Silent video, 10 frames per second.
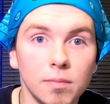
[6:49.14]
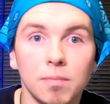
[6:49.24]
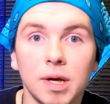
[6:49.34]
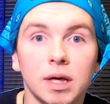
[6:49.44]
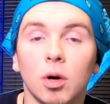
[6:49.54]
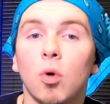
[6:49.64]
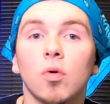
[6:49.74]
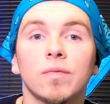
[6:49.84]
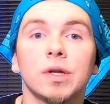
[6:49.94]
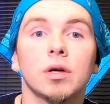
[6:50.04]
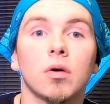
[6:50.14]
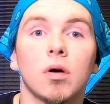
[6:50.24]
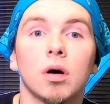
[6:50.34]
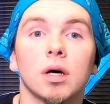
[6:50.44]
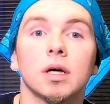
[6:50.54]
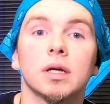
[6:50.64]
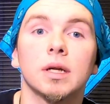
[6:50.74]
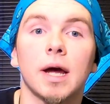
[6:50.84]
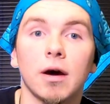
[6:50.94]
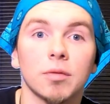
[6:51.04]
make a whole video on
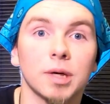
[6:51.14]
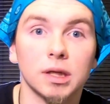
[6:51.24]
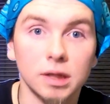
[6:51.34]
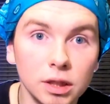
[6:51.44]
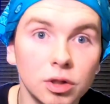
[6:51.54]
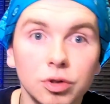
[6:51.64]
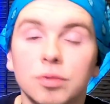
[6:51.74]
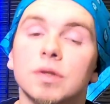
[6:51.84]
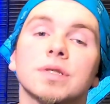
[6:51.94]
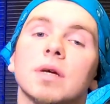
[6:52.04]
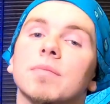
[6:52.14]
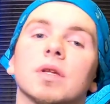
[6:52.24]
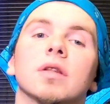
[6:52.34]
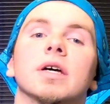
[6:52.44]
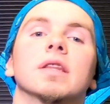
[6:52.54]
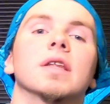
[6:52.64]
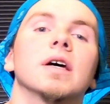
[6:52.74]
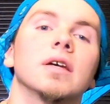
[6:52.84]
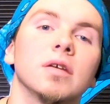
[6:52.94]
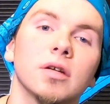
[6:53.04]
how to make an igloo or something like
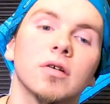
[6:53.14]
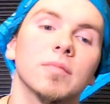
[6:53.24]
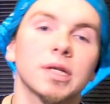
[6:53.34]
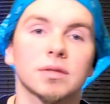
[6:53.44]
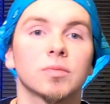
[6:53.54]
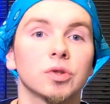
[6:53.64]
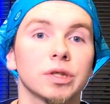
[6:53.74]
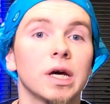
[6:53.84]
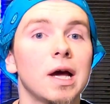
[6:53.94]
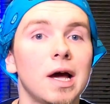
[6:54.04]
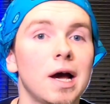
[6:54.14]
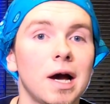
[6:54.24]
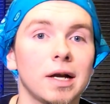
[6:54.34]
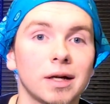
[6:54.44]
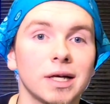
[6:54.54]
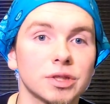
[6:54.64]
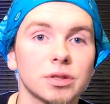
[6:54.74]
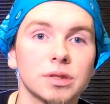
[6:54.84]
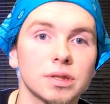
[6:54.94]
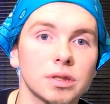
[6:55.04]
that, and make some really nice
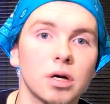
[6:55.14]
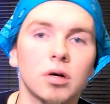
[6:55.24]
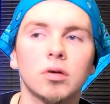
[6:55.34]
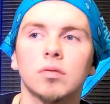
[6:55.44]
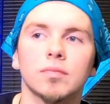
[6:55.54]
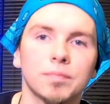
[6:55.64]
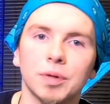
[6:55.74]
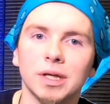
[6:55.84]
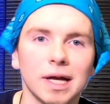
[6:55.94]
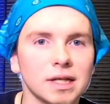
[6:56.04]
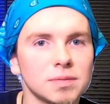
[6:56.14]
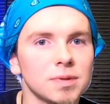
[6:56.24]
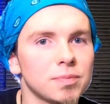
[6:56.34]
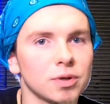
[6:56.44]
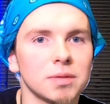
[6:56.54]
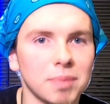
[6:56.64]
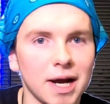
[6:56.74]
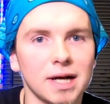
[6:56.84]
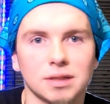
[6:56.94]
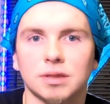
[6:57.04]
good snow, but it has to be pretty
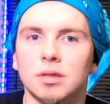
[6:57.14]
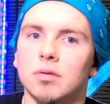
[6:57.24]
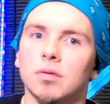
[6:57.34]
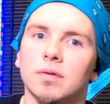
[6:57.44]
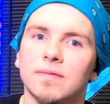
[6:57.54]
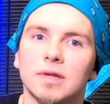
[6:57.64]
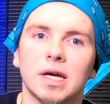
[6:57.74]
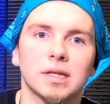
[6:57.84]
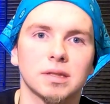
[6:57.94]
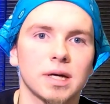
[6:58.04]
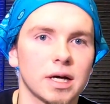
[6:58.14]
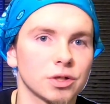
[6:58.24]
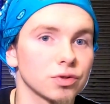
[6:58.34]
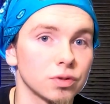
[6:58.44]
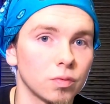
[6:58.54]
packed snow in order for that to actually